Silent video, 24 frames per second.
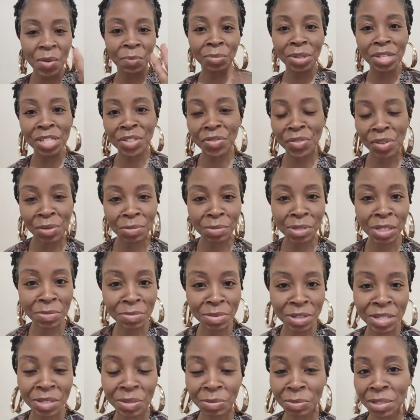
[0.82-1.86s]
Peace, family.
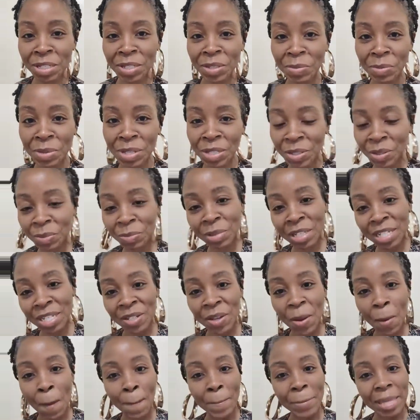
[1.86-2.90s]
Peace, peace, peace,
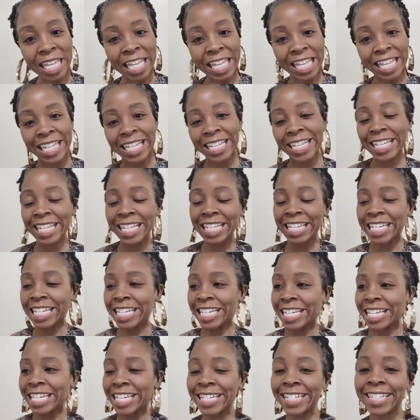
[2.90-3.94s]
peace,
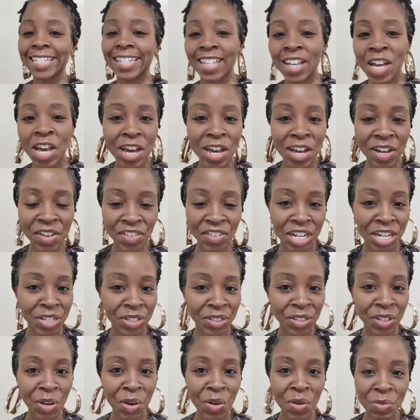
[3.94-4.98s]
peace. All right.
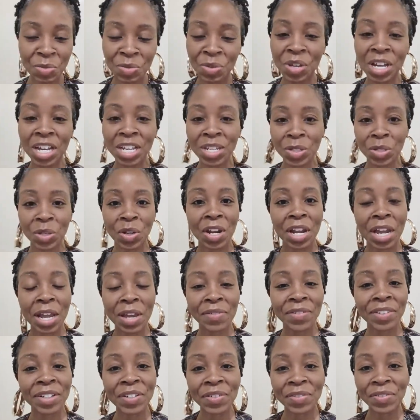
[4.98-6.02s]
So I hope you guys are
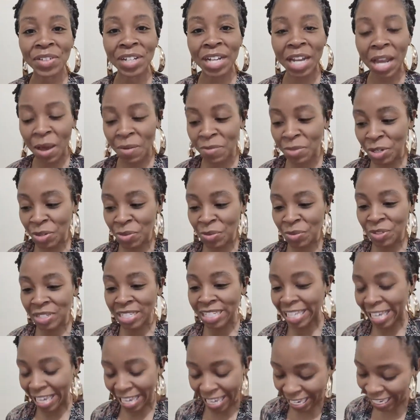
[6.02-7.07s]
having a phenomenal
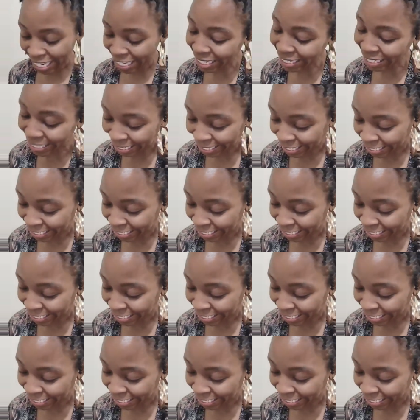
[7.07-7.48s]
day.